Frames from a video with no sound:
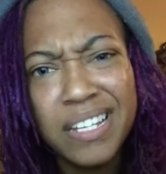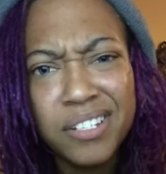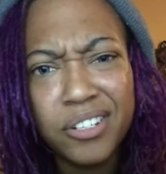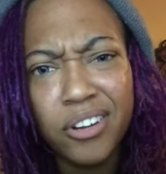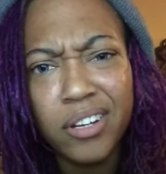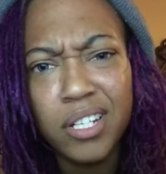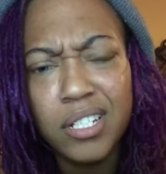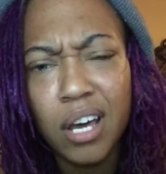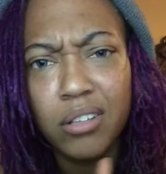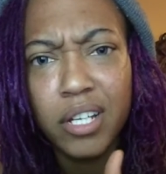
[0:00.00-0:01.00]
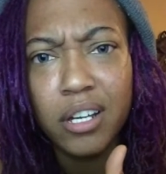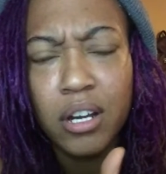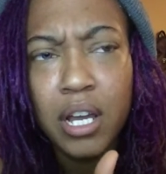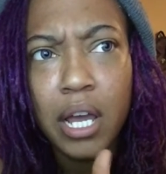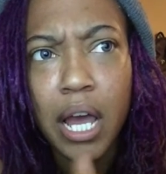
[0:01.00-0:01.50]
insecurities out there,
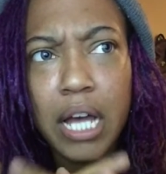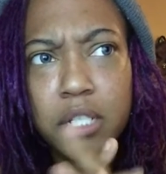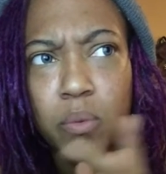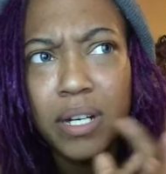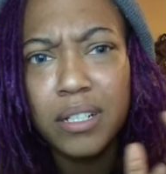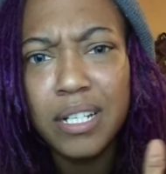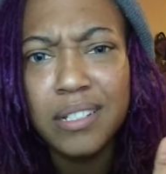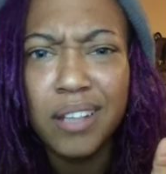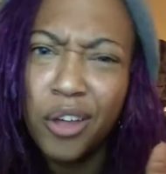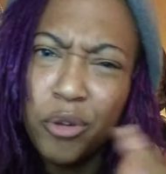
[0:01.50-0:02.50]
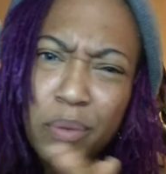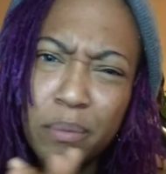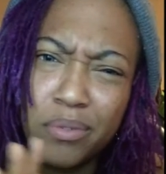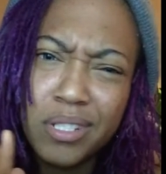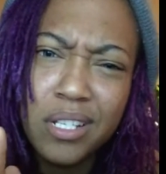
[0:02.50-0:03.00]
as well as other
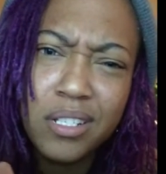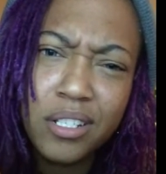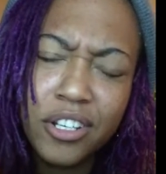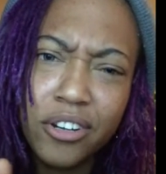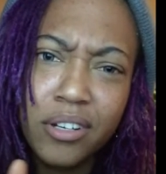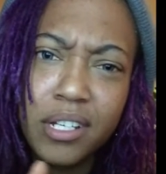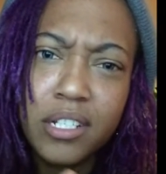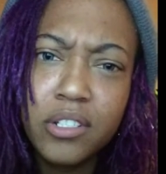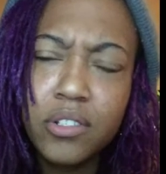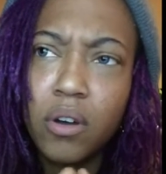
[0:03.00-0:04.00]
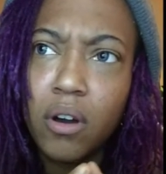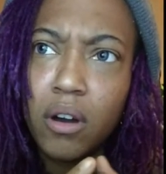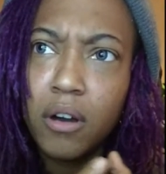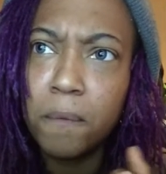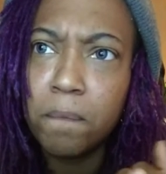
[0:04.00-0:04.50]
people's insecurities,
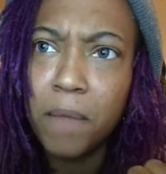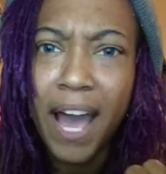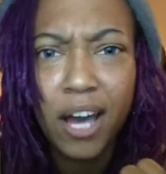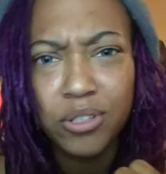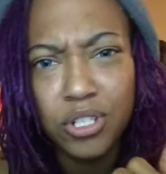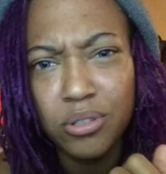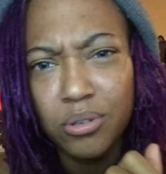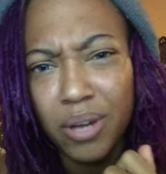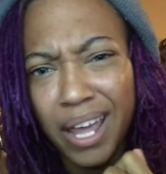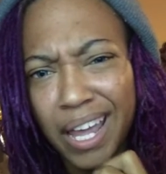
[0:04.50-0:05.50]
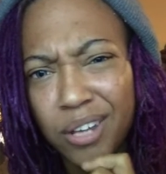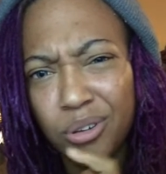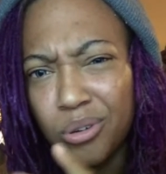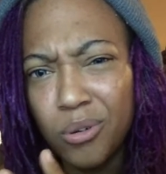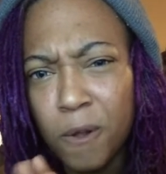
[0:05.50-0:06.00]
how to
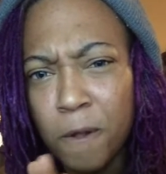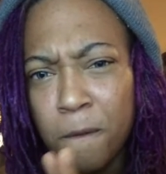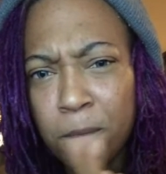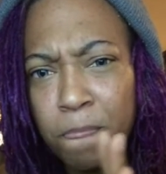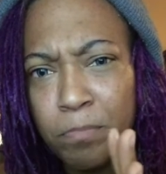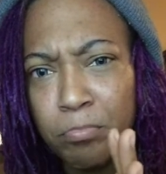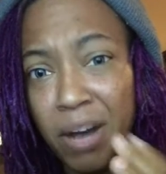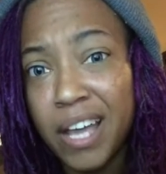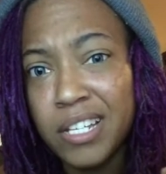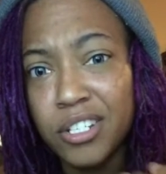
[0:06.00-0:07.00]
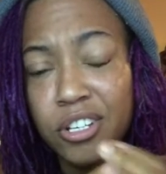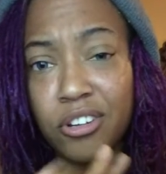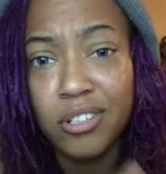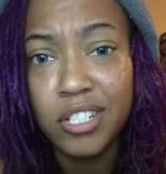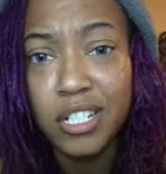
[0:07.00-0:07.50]
handle my
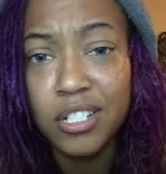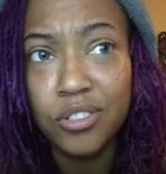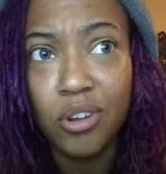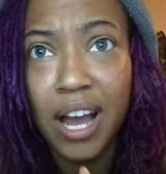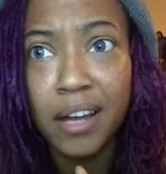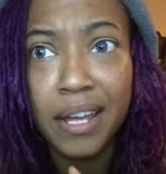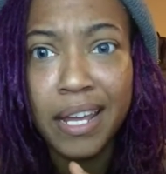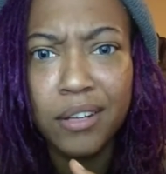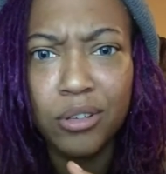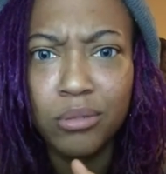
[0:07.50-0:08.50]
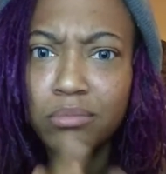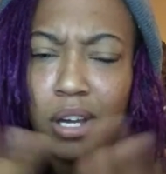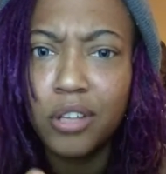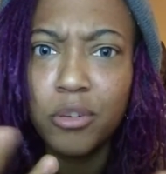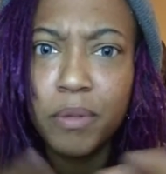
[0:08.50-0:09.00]
insecurities, or how to handle
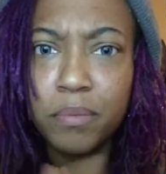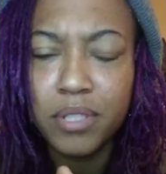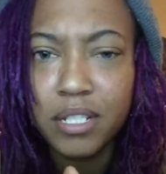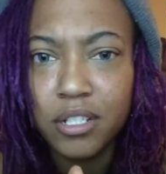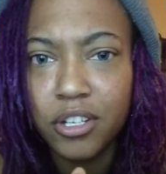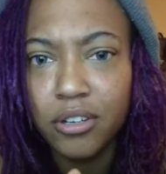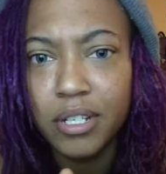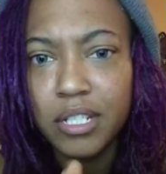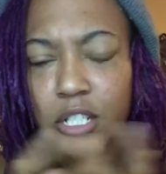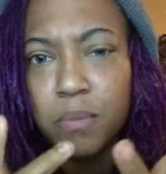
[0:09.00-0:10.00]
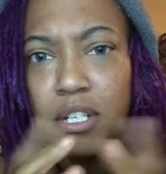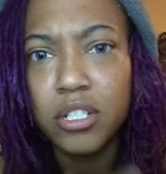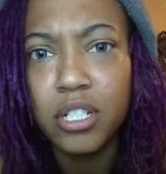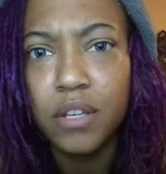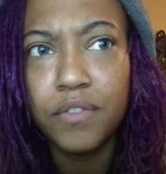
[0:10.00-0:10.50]
other people's insecurities,
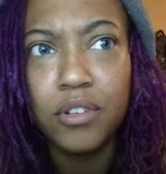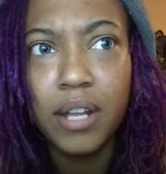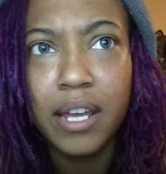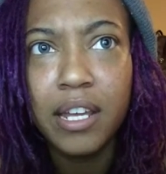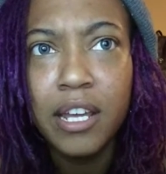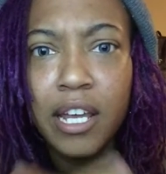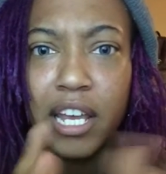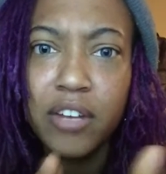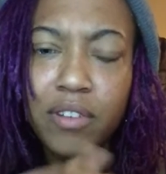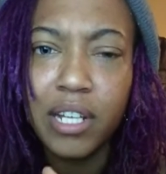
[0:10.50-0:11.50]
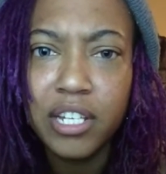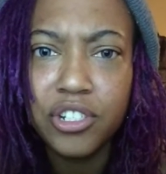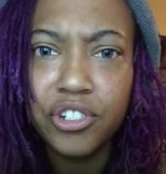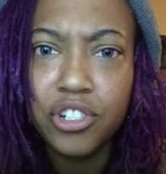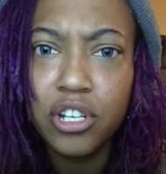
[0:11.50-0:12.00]
especially if you're like in a
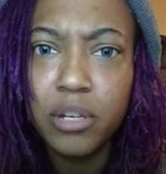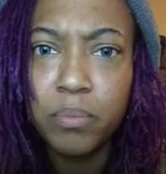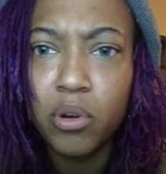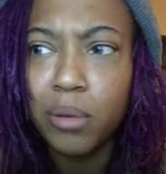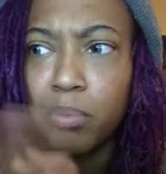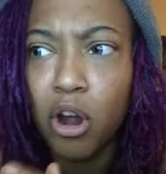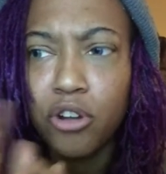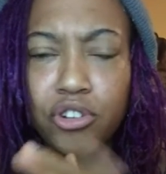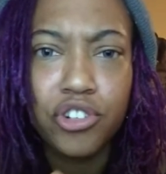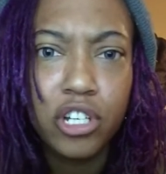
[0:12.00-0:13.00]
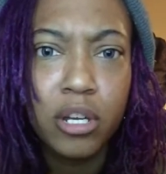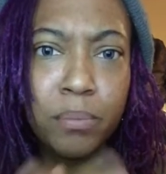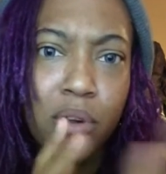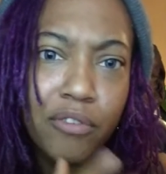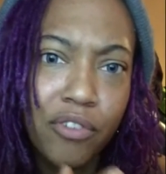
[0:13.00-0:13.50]
relationship or a
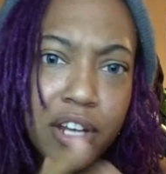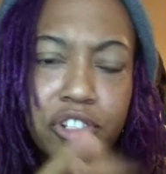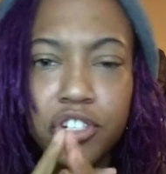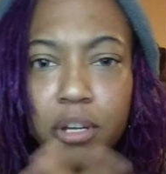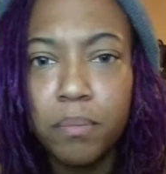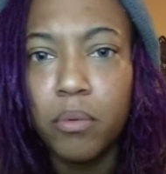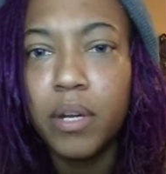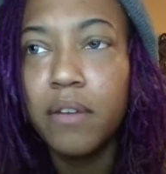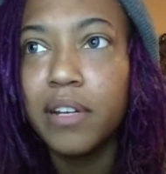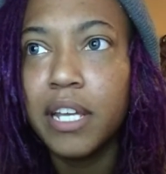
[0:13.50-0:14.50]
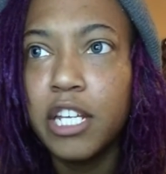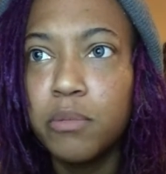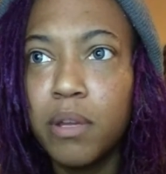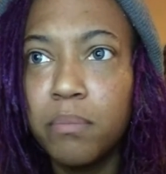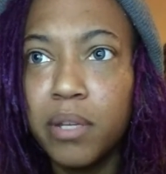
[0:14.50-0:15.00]
partnership or a friendship or whatever the case
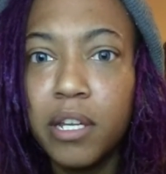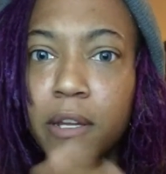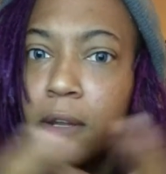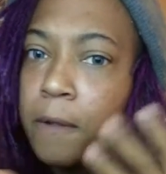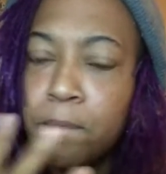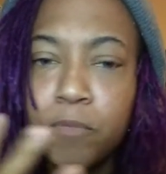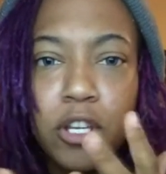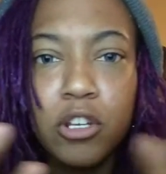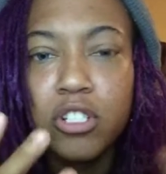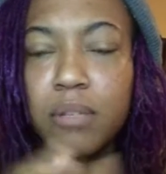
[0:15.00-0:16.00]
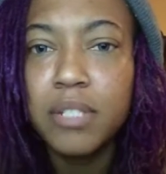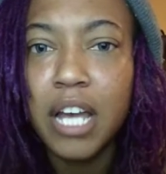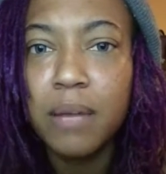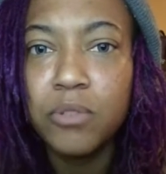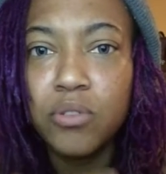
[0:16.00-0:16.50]
may be. You know,
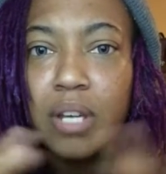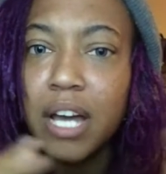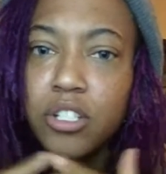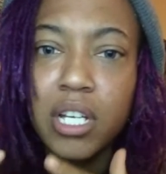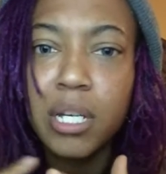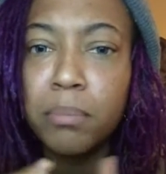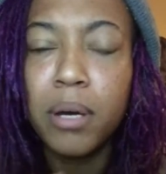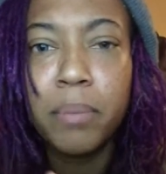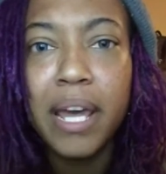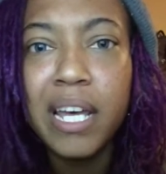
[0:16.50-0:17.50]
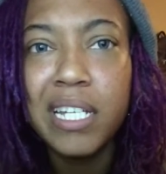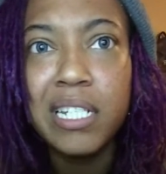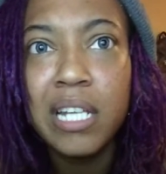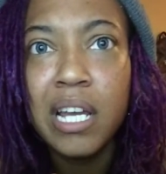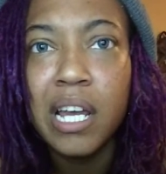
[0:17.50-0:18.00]
sometimes you guys are gonna bump
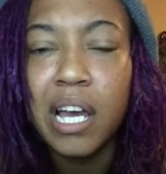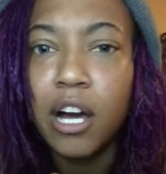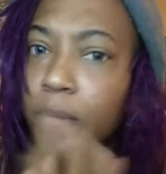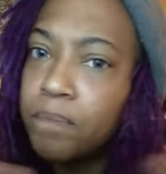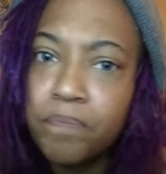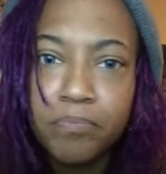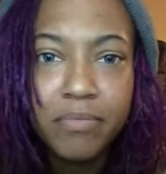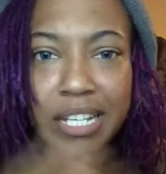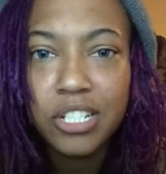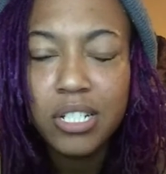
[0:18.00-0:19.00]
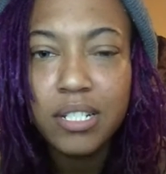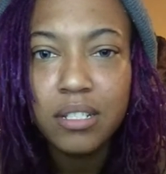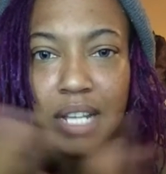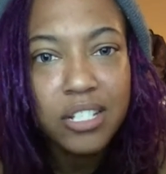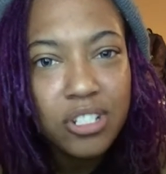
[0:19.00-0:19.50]
heads. That's
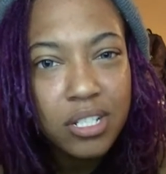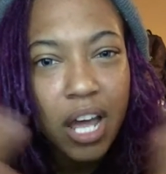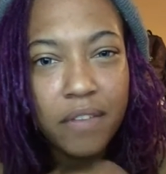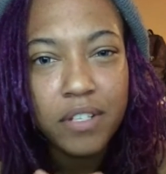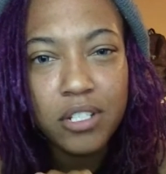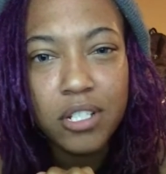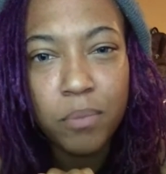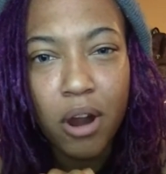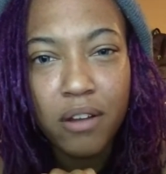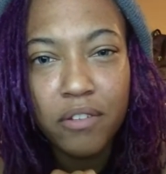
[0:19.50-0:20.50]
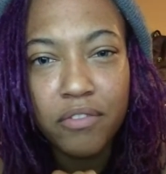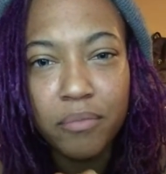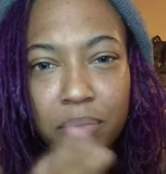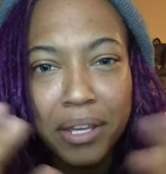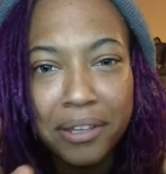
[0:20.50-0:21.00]
just life. It's just part
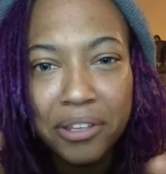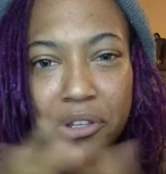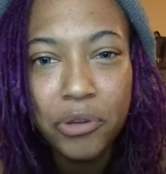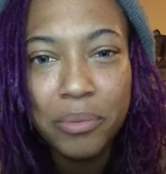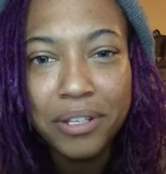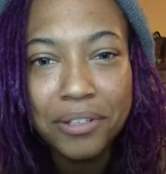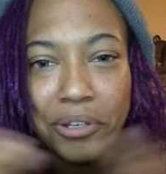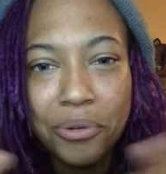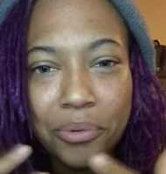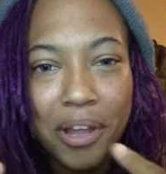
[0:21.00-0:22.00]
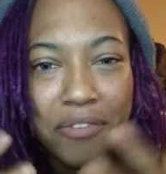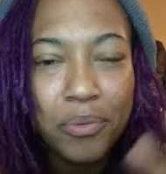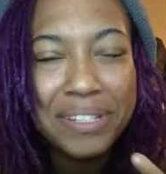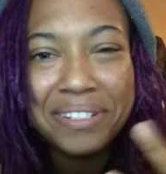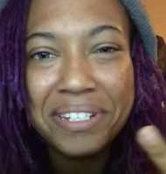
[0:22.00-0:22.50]
of being human. You know,
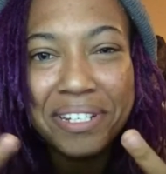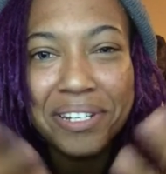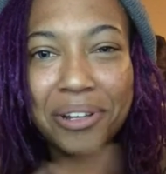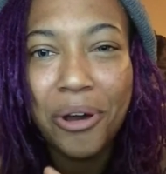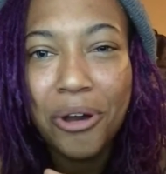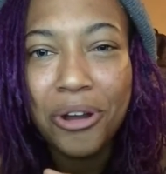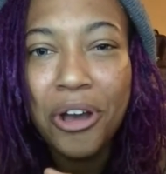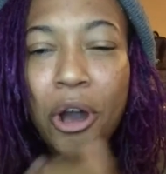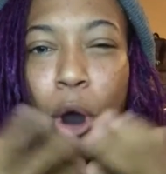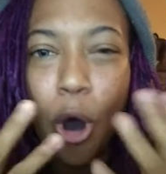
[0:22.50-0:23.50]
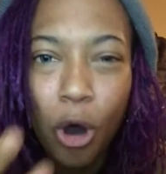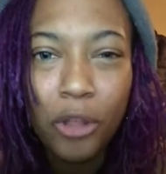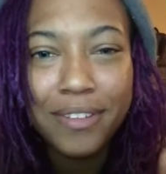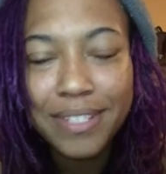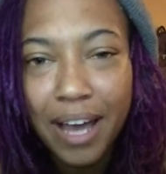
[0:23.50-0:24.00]
everyone doesn't get along
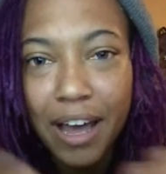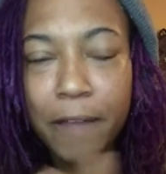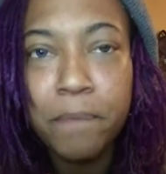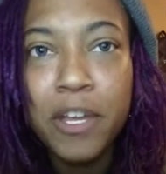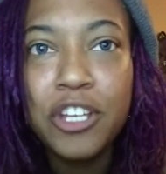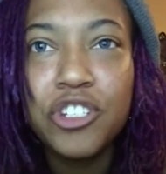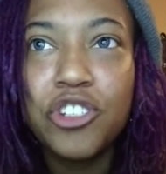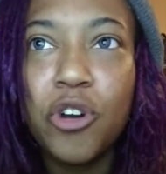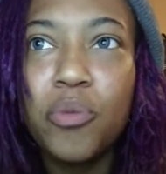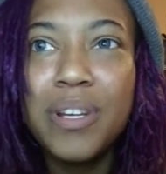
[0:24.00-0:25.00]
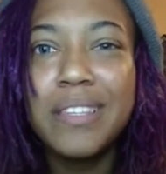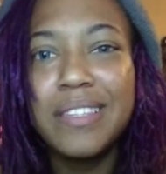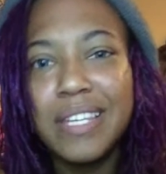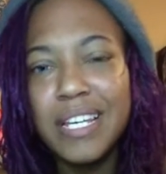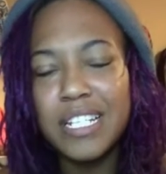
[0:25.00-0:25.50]
all the time. So
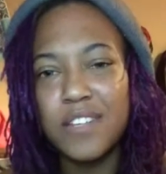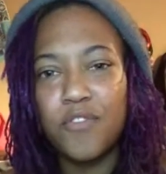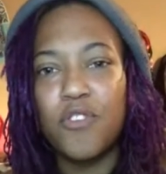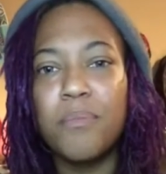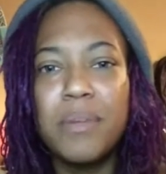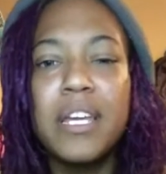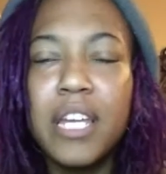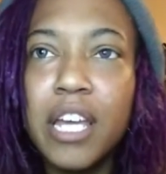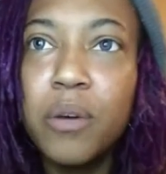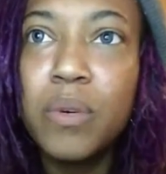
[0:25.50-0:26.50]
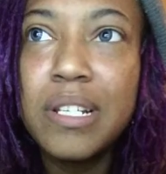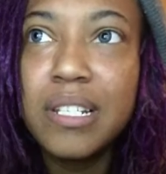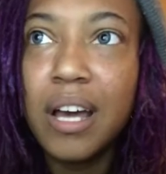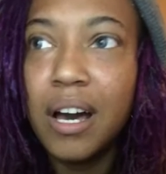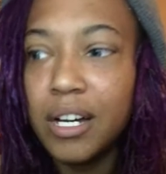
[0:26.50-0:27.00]
with this, for me, it was